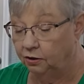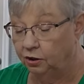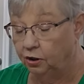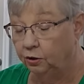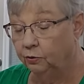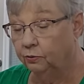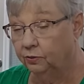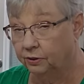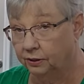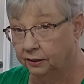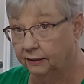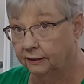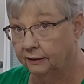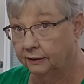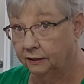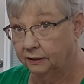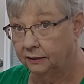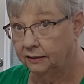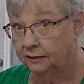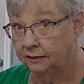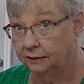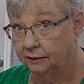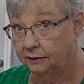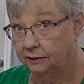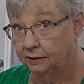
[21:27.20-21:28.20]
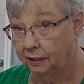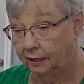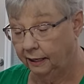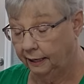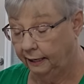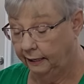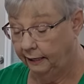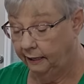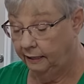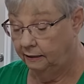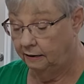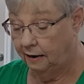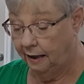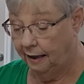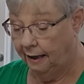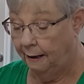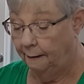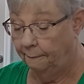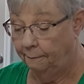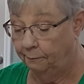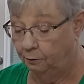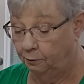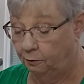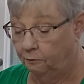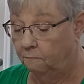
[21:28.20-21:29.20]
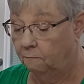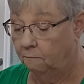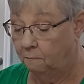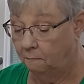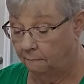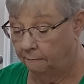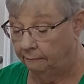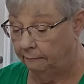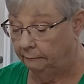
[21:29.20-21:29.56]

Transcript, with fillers: you will think this is an apple.